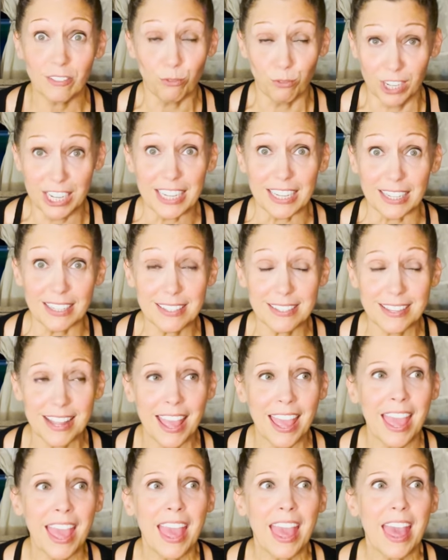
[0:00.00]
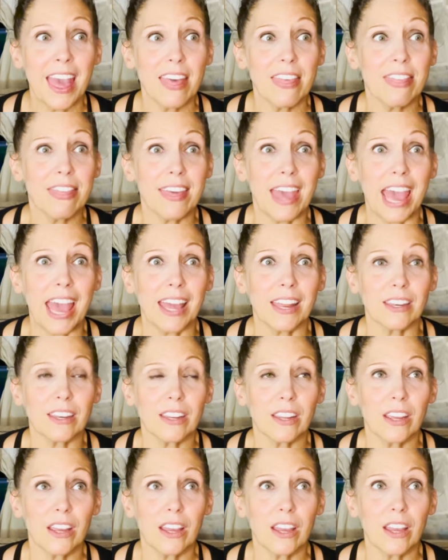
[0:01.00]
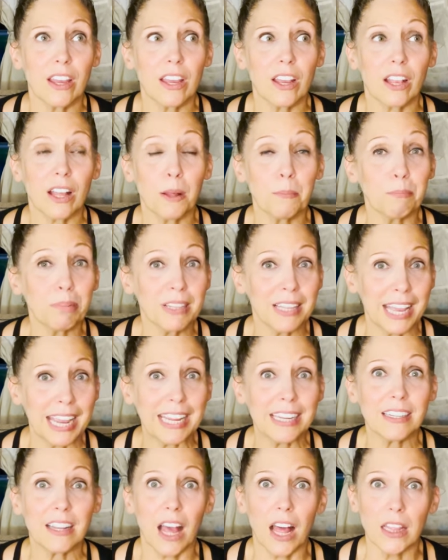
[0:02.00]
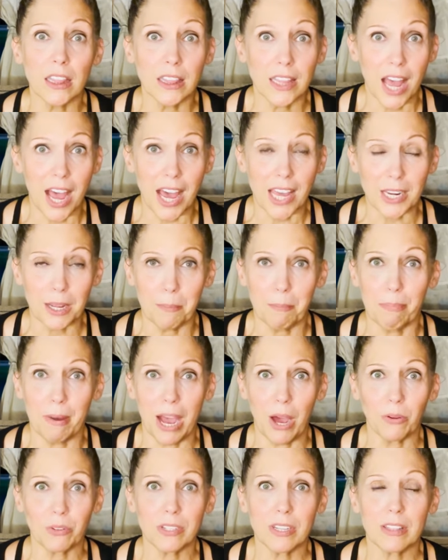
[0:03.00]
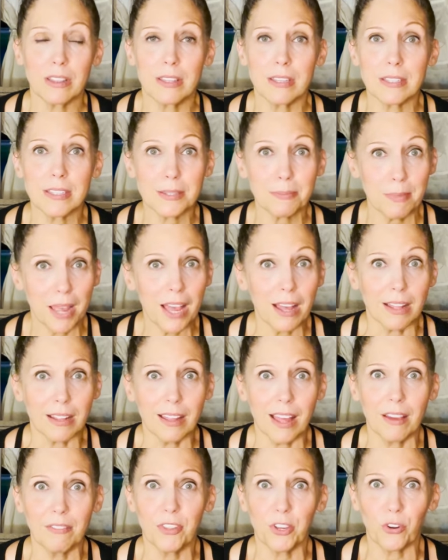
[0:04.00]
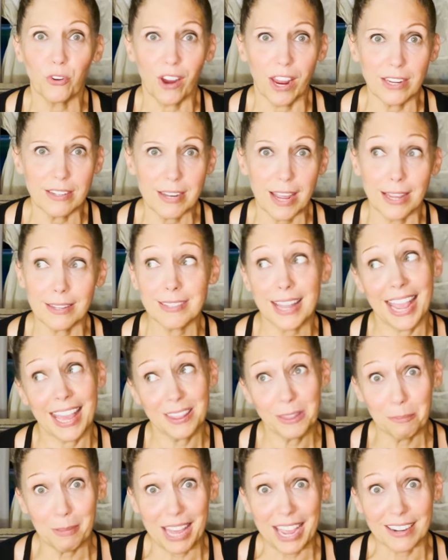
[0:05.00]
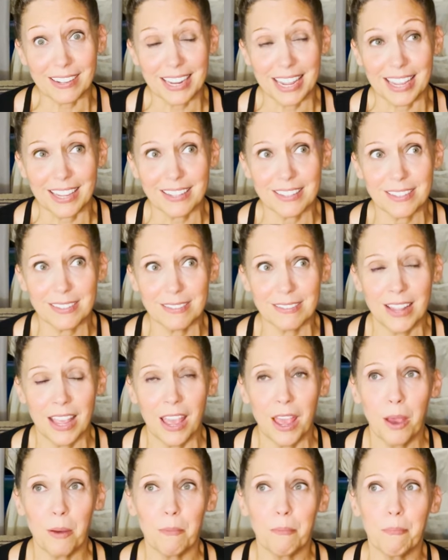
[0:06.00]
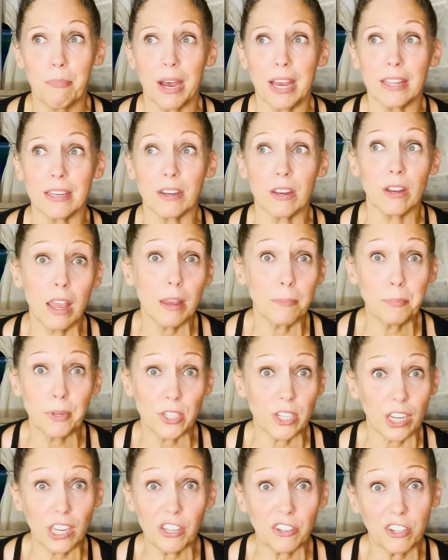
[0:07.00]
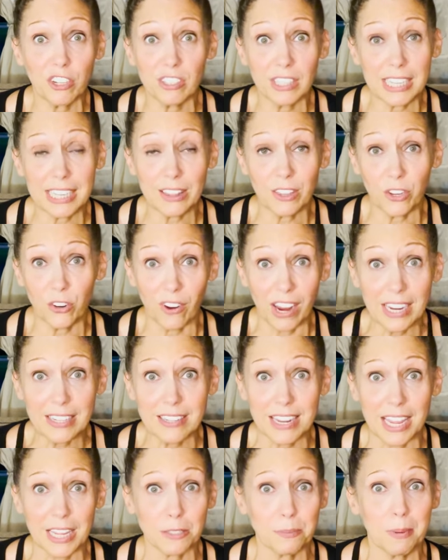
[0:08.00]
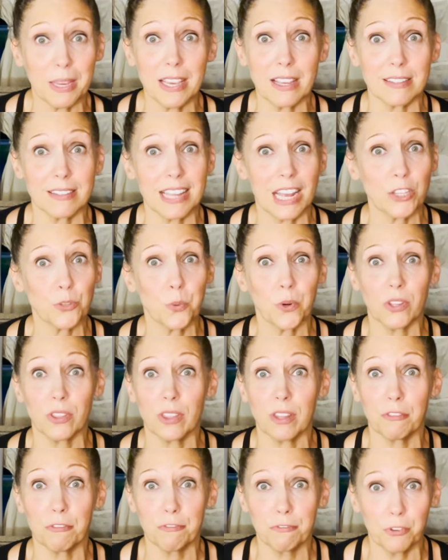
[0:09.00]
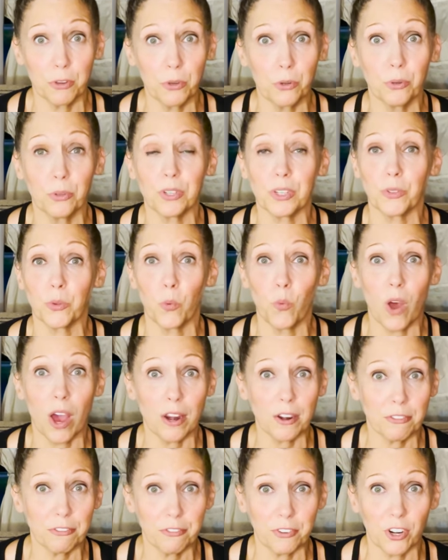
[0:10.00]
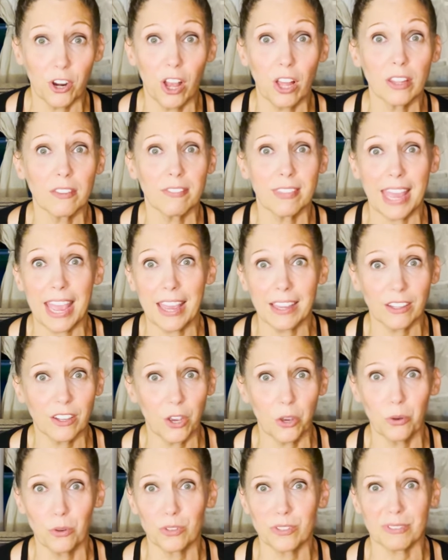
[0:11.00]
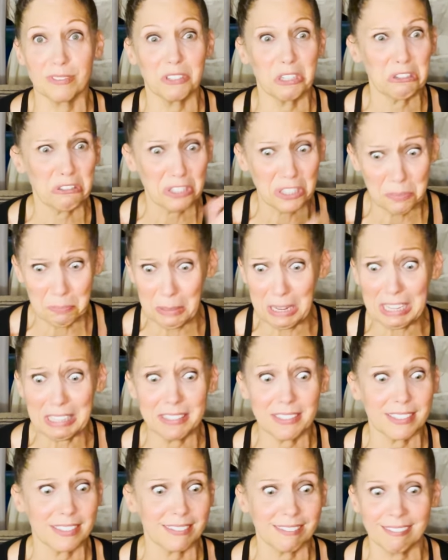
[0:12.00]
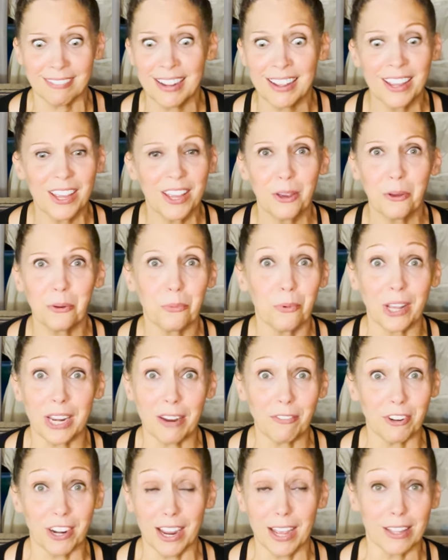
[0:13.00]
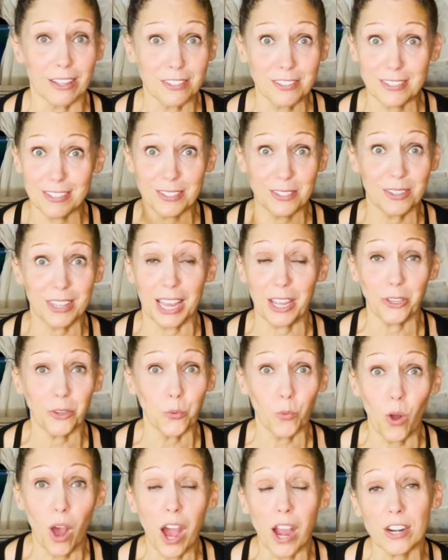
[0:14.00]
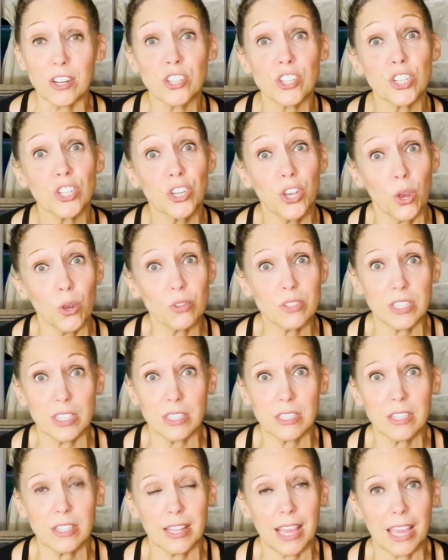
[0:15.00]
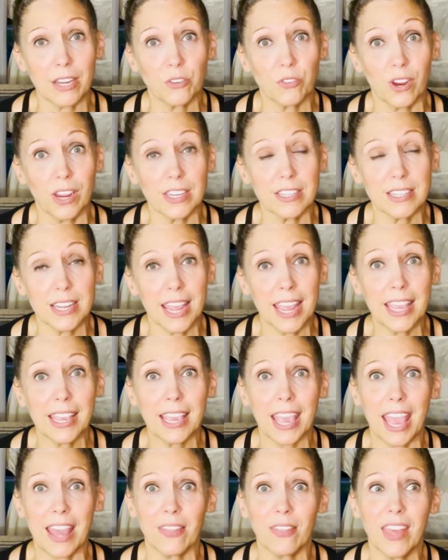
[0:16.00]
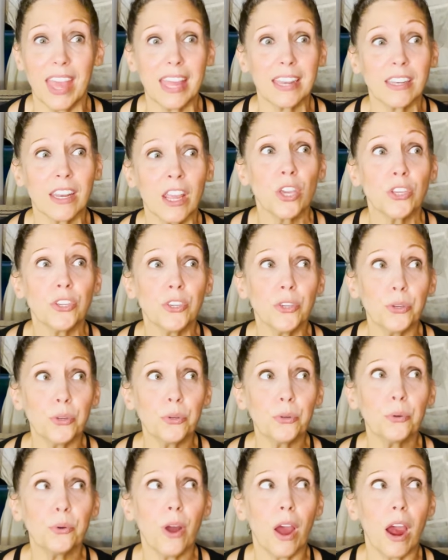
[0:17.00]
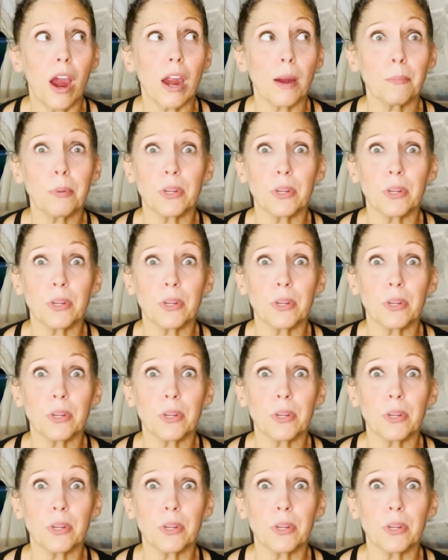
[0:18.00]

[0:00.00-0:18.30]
rigs, that complained a lot about the smell of the gray tanks and the black tanks, but particularly the gray tanks, because that's where the food and the water for all of that goes, and your spit and whatever else that you wash goes into that gray tank. And then you are